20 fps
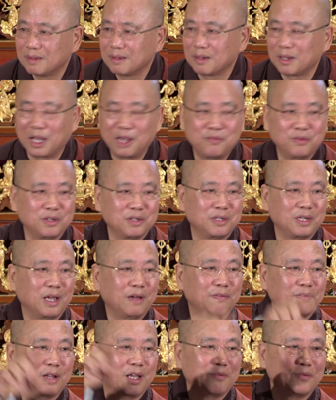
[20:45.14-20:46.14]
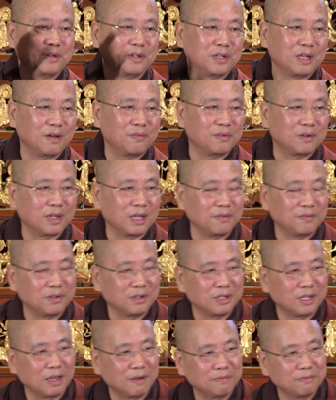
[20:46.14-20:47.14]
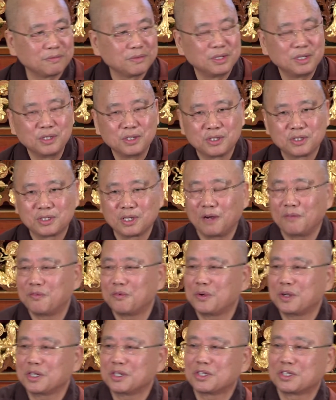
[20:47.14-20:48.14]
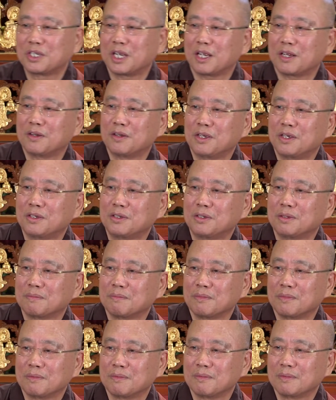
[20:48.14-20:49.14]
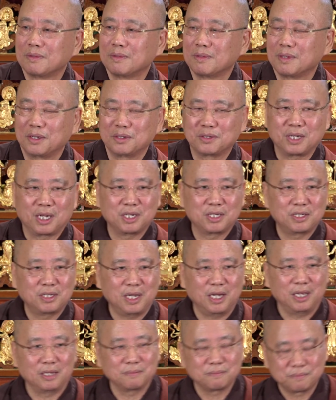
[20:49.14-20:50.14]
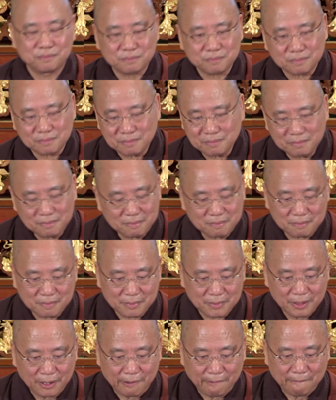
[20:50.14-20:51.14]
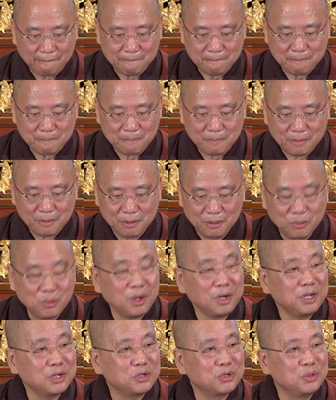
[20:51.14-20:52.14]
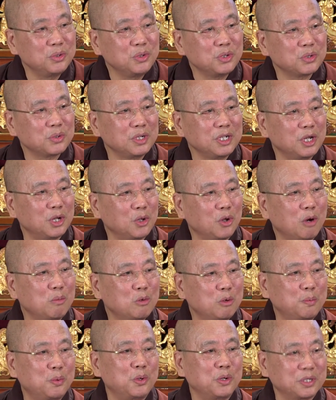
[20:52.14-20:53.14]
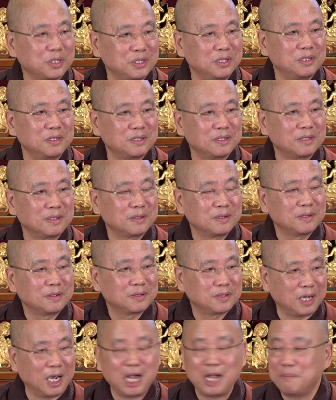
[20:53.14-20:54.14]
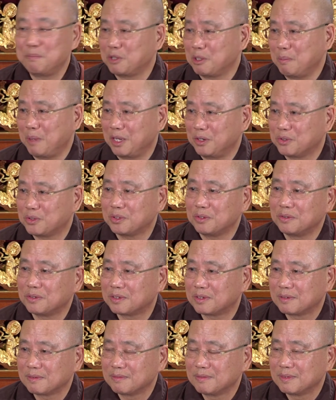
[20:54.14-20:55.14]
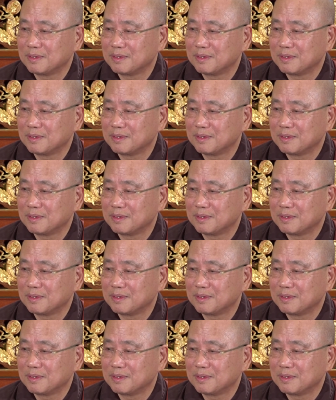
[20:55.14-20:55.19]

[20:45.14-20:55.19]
Life and death, life and death, and life and death. Suffering, sickness, as I said, one is usually a normal person's time dimensions,